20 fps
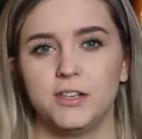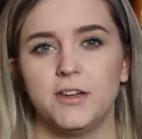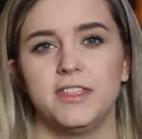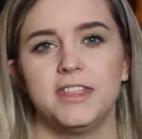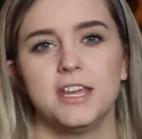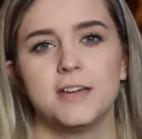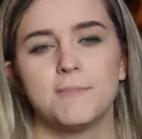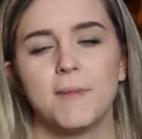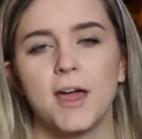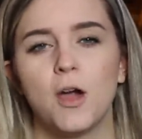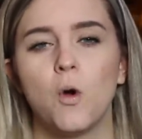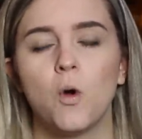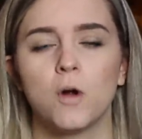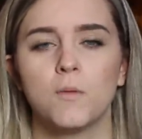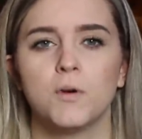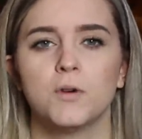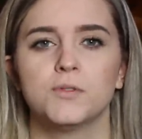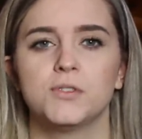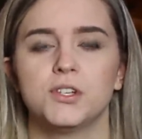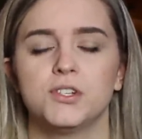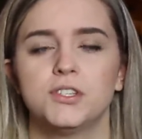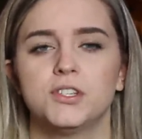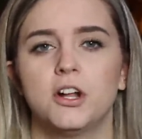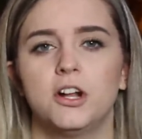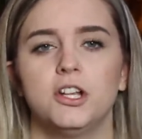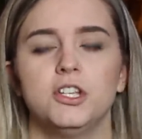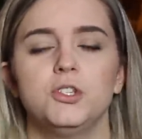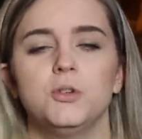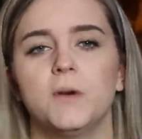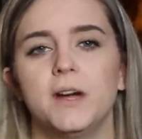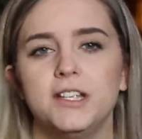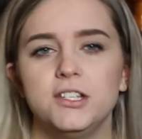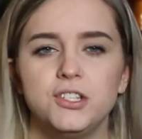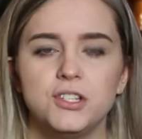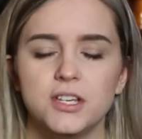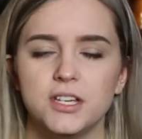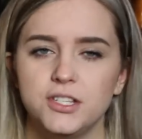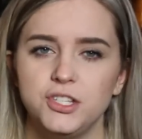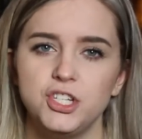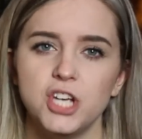So I think my hormones are starting to
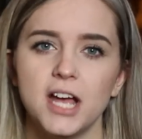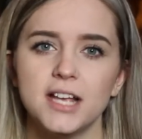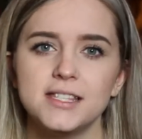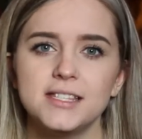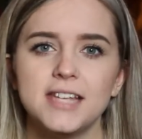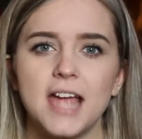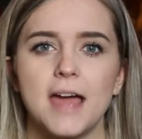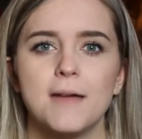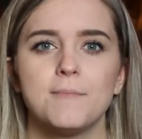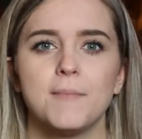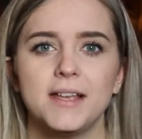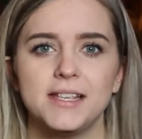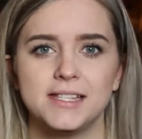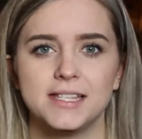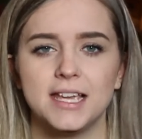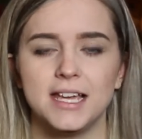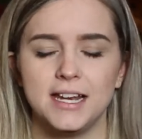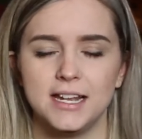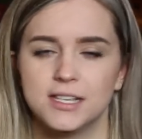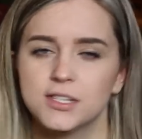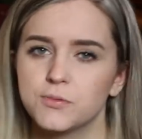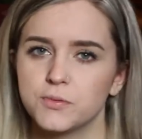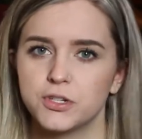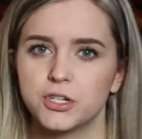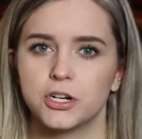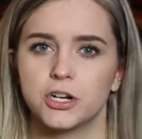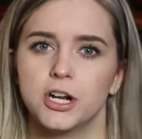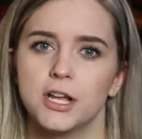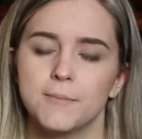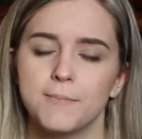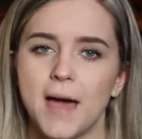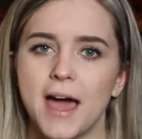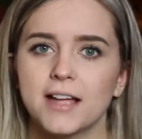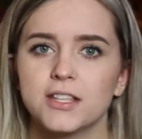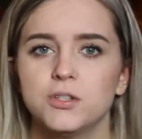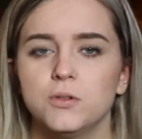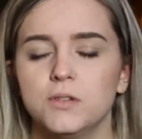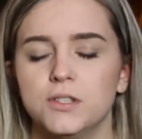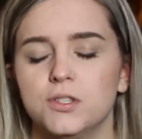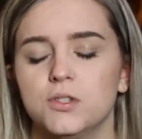adjust and my skin is returning
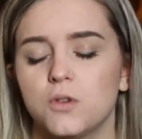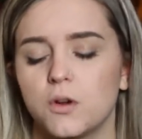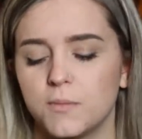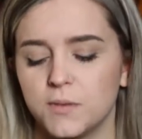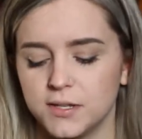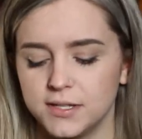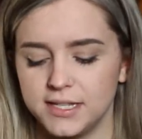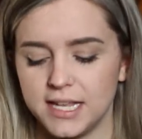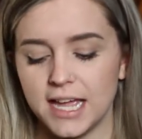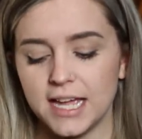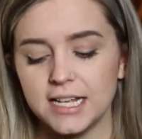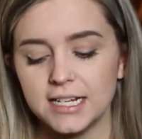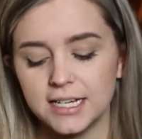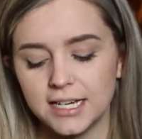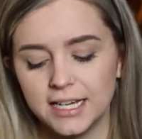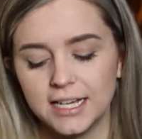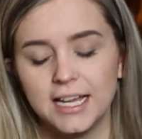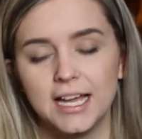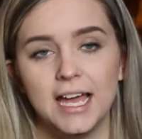back to its normal state.